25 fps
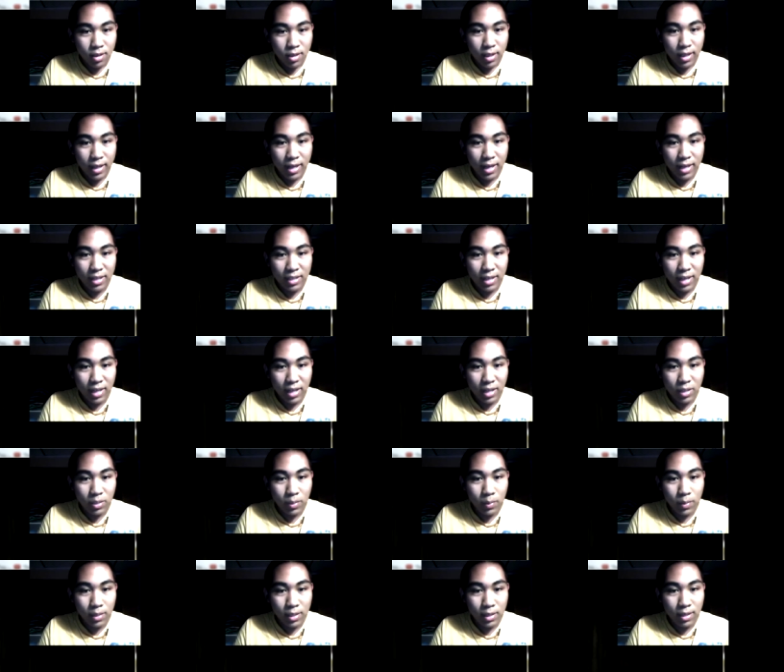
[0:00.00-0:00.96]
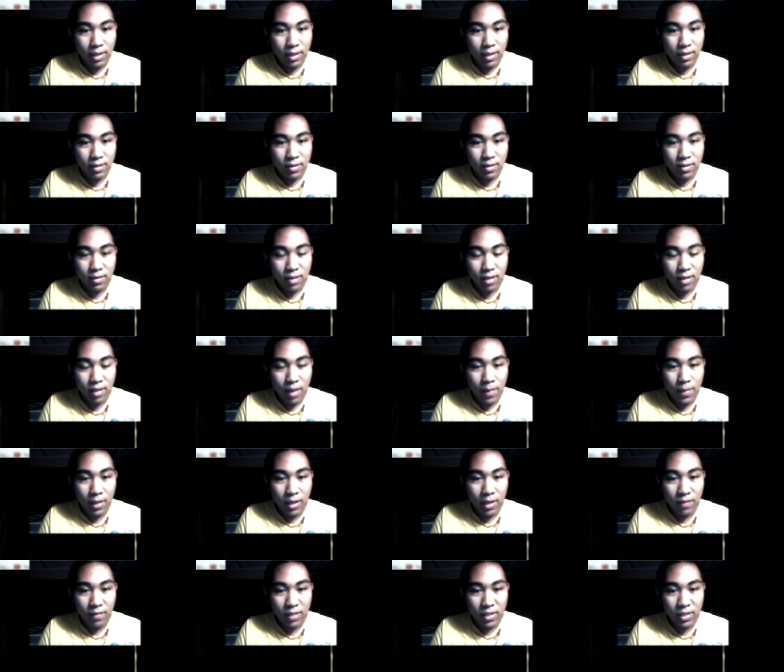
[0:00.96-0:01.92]
that doesn't actually make sense I'm
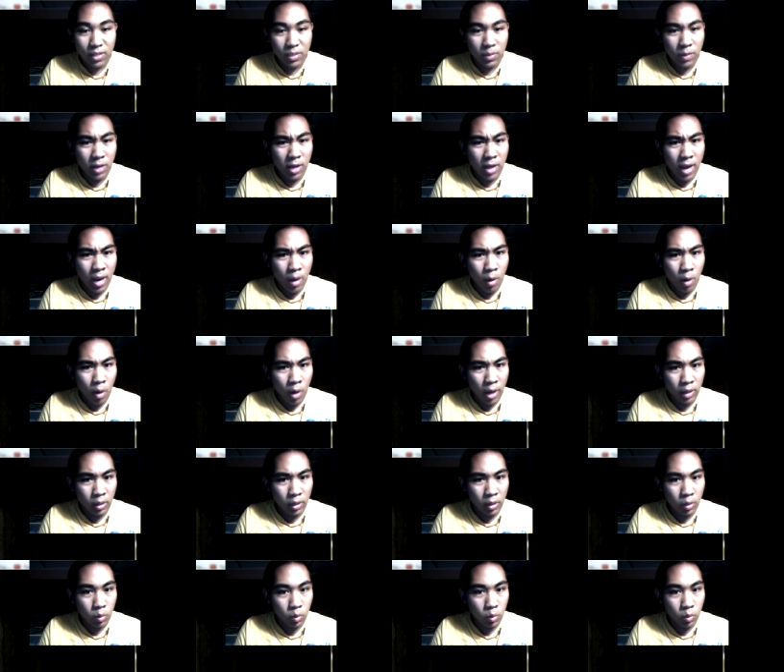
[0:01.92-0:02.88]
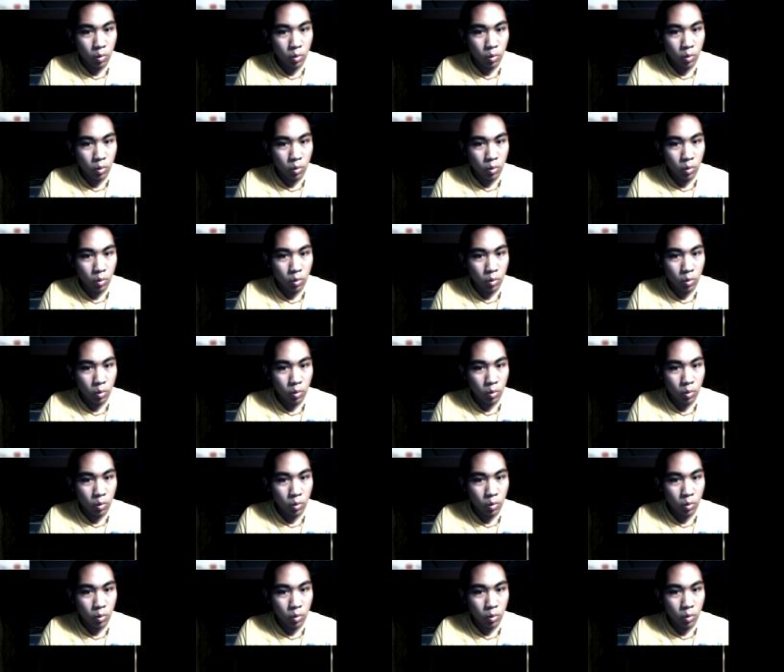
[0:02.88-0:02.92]
the invincible Irike